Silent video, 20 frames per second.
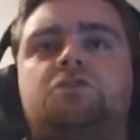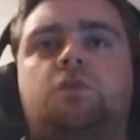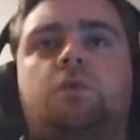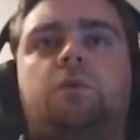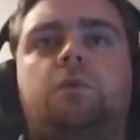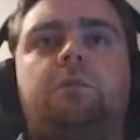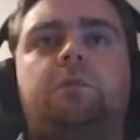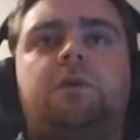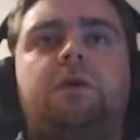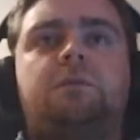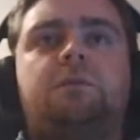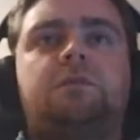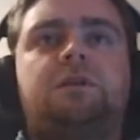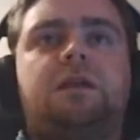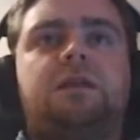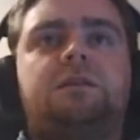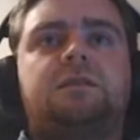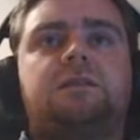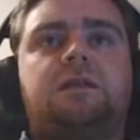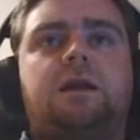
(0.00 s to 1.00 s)
we'll be able to
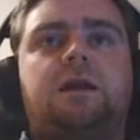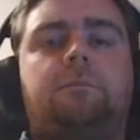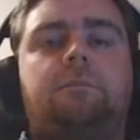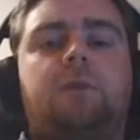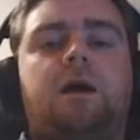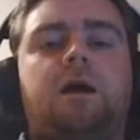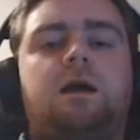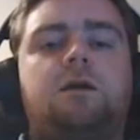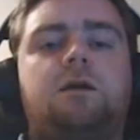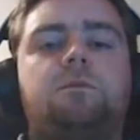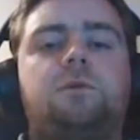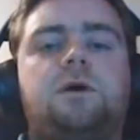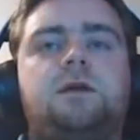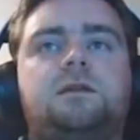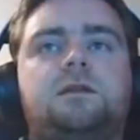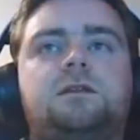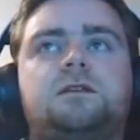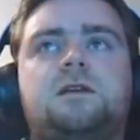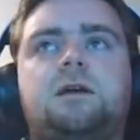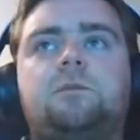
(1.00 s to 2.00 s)
get to that mark by
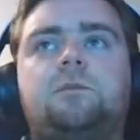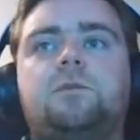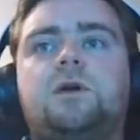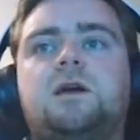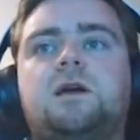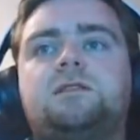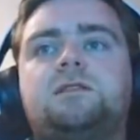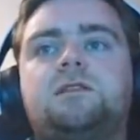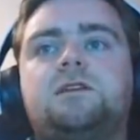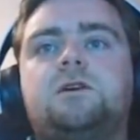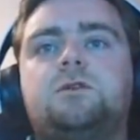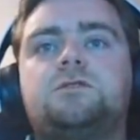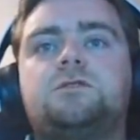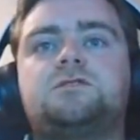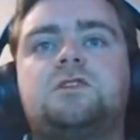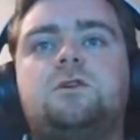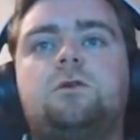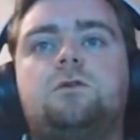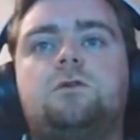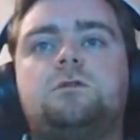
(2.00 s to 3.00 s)
the time we get to those
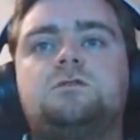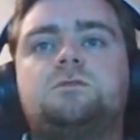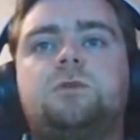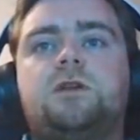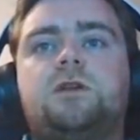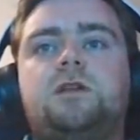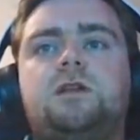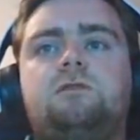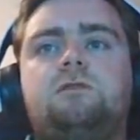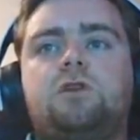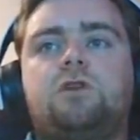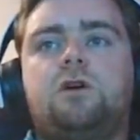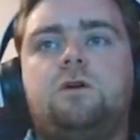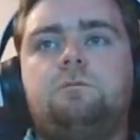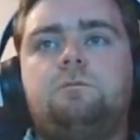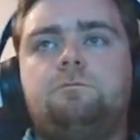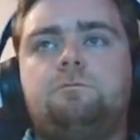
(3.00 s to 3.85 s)
holes, but you never know.